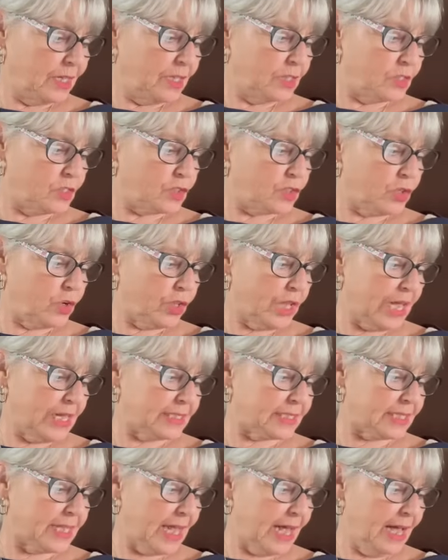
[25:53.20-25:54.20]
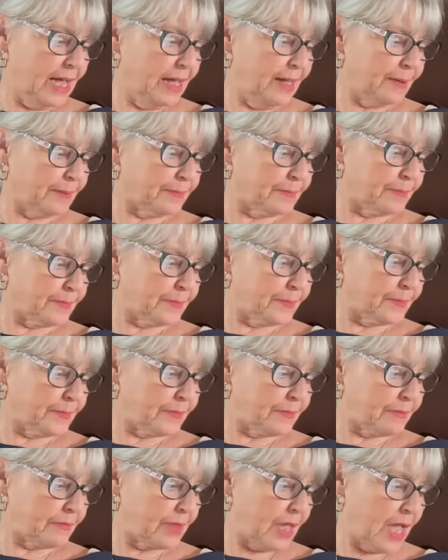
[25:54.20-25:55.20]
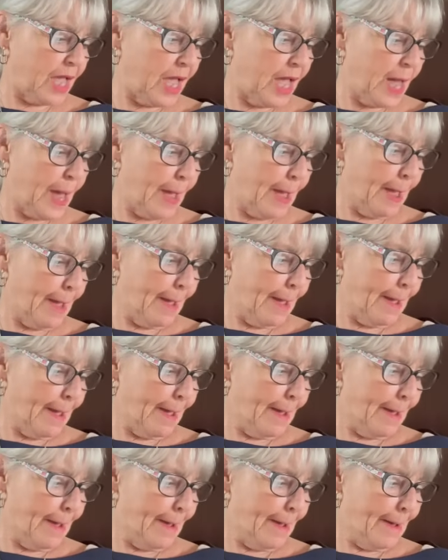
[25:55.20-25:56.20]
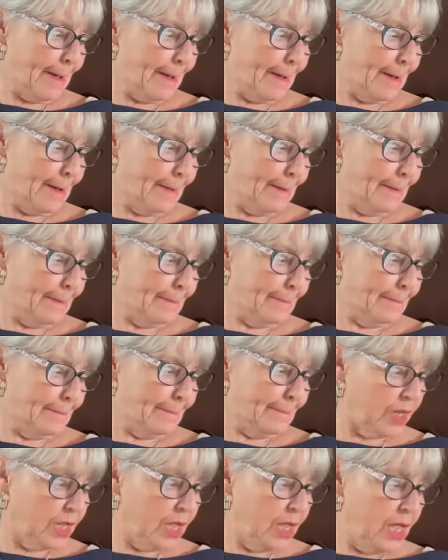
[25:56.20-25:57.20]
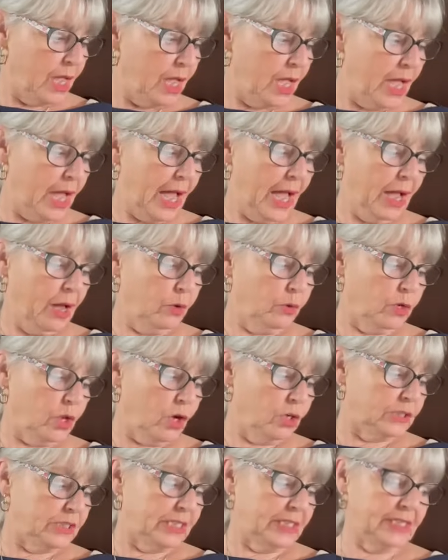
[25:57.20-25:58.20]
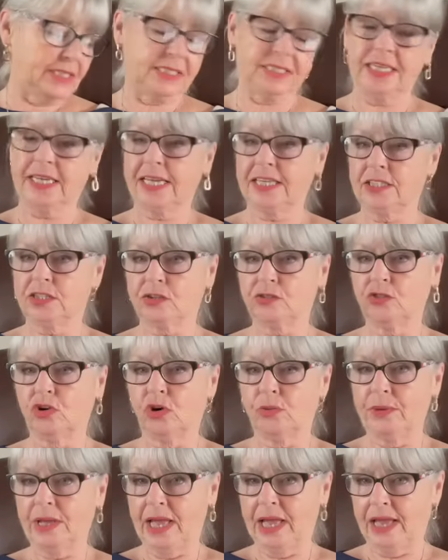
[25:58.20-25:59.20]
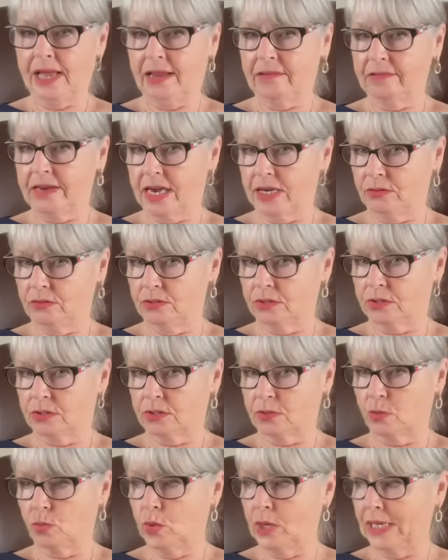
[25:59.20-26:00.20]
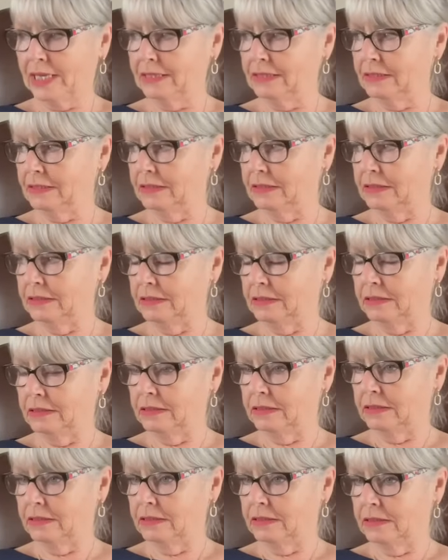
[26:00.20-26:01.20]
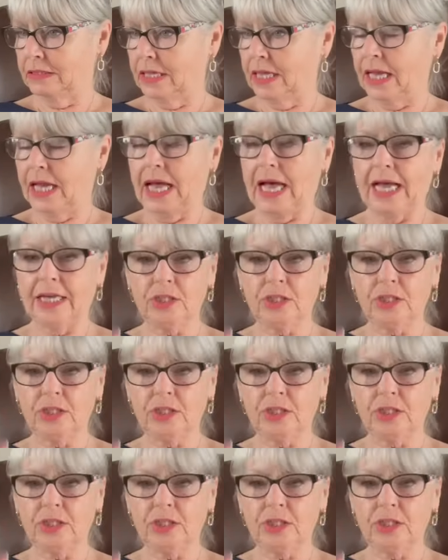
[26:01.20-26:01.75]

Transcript: So that's that. How long did it take to grow my hair out? Well, I